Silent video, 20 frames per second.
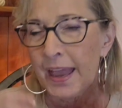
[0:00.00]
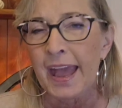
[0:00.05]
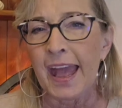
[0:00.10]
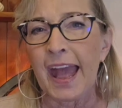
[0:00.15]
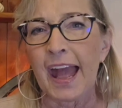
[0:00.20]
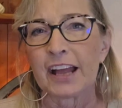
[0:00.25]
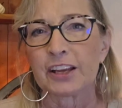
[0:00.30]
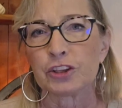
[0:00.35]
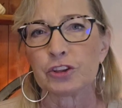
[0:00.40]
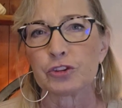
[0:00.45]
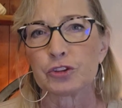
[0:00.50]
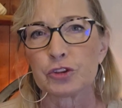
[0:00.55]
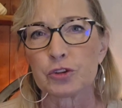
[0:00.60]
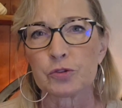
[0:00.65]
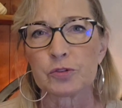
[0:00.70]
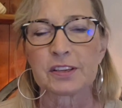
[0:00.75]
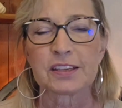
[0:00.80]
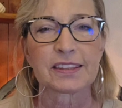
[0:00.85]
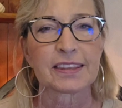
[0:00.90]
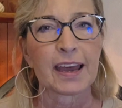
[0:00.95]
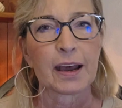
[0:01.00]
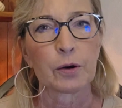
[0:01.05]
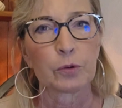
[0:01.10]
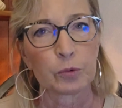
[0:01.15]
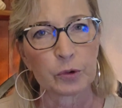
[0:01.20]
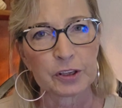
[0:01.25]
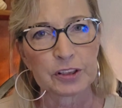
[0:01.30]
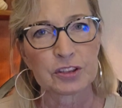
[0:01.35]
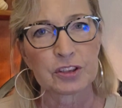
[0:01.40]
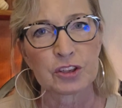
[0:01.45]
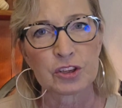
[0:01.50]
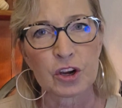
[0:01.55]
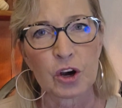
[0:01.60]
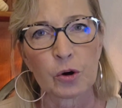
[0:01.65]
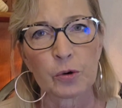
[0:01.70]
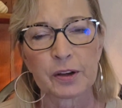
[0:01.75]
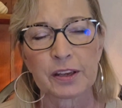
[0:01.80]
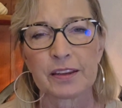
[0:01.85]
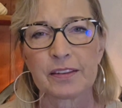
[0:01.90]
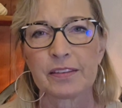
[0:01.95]
And you do get that woods
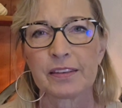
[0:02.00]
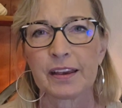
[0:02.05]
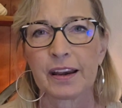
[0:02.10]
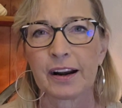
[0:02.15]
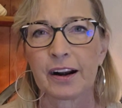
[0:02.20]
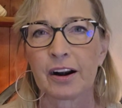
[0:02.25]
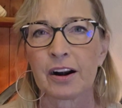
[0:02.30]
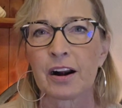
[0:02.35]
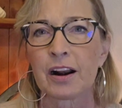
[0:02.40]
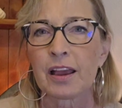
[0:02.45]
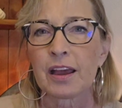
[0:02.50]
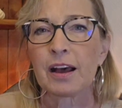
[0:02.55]
note in there.